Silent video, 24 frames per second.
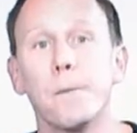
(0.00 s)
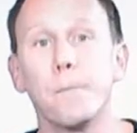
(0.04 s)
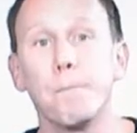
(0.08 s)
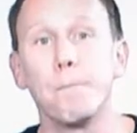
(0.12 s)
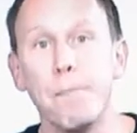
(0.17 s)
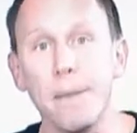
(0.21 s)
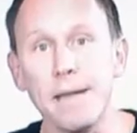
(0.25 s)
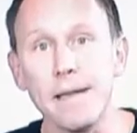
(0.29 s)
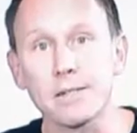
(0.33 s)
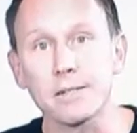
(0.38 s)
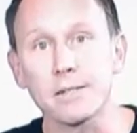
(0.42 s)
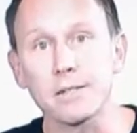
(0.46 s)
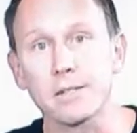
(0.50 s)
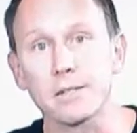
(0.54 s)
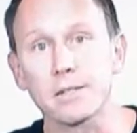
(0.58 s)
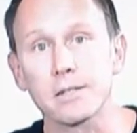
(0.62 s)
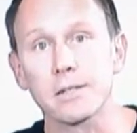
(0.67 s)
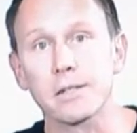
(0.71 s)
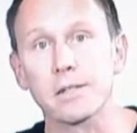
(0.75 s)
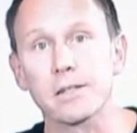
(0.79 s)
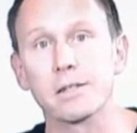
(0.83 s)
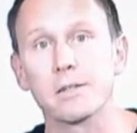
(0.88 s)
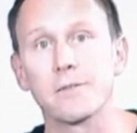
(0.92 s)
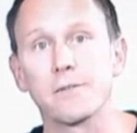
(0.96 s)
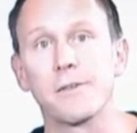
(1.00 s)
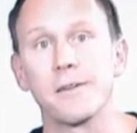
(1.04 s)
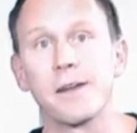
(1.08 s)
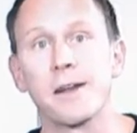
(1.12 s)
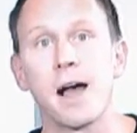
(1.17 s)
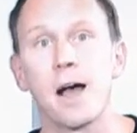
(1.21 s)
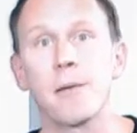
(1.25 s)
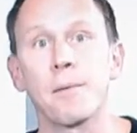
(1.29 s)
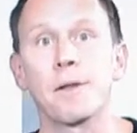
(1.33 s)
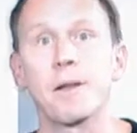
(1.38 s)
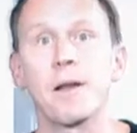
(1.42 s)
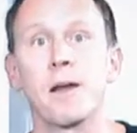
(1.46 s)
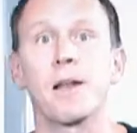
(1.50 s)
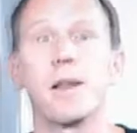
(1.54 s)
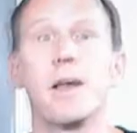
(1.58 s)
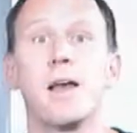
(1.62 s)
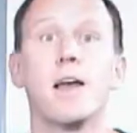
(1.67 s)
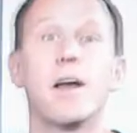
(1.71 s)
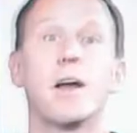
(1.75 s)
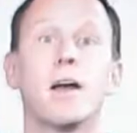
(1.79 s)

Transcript: the basics of this phenomenon